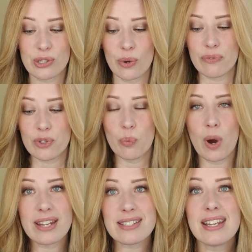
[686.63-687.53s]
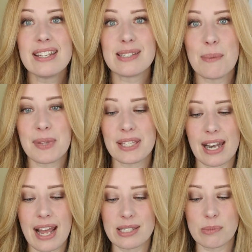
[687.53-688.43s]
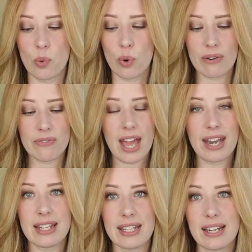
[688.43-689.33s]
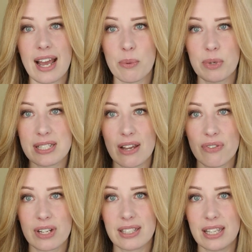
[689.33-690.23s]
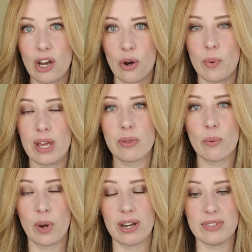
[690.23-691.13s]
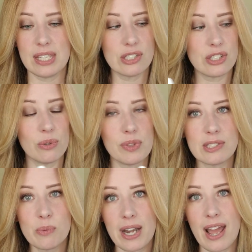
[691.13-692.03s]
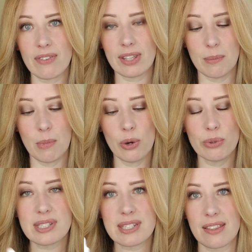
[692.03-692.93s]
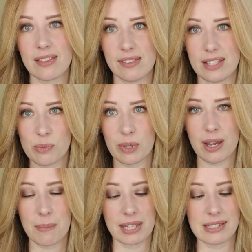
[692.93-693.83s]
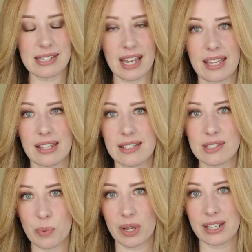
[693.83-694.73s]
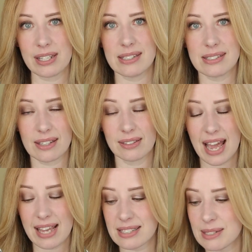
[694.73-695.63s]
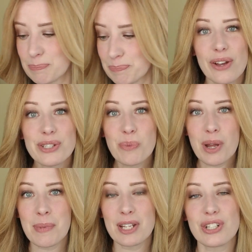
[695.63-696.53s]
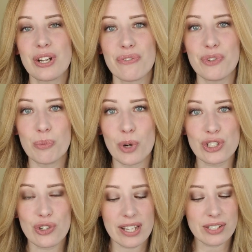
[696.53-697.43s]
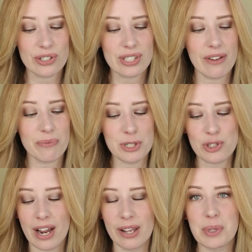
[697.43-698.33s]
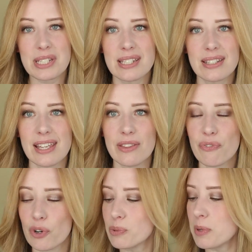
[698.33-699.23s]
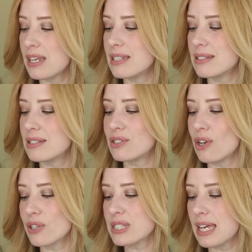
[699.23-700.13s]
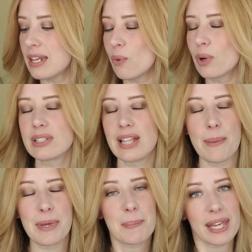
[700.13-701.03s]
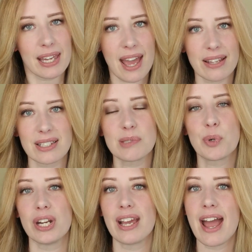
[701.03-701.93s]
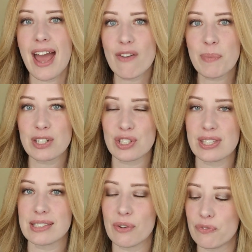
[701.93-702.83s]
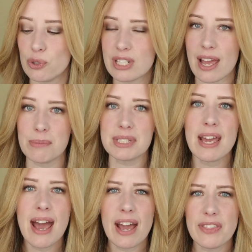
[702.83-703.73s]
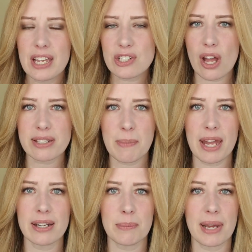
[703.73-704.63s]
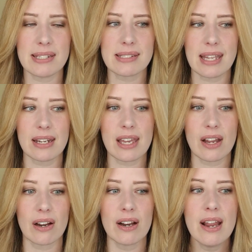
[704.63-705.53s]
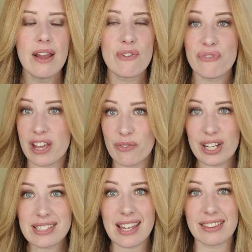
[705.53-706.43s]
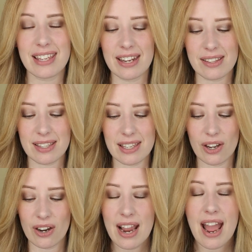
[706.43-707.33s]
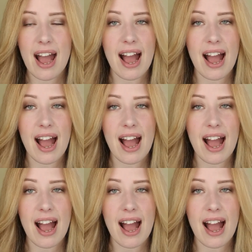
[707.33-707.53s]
So if you want something that has more of that in it, I would definitely go with one of these two. This one having the most, and then this one coming in second. This one is last. I also want to mention a few moisturizers I've been trying recently. The first one is the Starskin or Glamic Pink Cactus Pudding. I have mentioned this a few times. I think I talked about it in my skincare favorites at the end of the year.